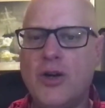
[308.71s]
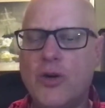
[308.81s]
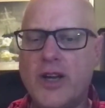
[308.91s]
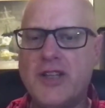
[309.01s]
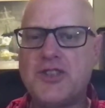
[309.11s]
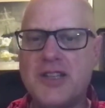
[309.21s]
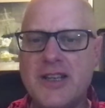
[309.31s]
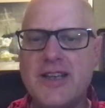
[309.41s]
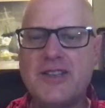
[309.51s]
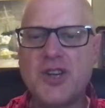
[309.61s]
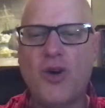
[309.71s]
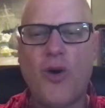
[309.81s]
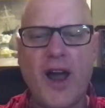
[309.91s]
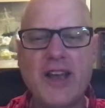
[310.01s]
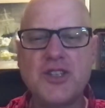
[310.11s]
which is
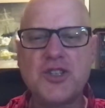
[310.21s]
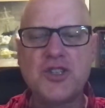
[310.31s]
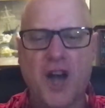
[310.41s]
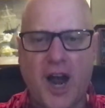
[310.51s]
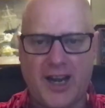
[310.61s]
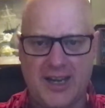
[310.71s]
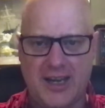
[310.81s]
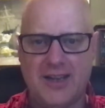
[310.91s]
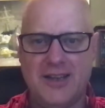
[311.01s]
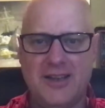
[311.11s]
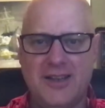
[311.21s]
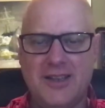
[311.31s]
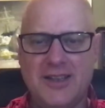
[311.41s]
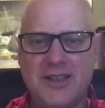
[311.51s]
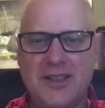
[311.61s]
quite shocking
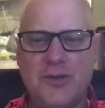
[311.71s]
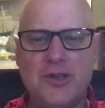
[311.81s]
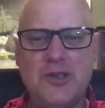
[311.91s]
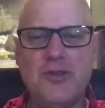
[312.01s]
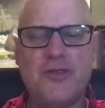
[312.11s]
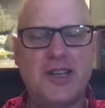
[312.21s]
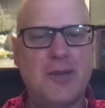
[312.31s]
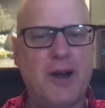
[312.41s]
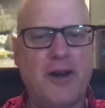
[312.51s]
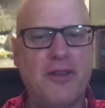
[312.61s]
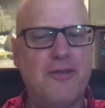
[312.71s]
when you think about it.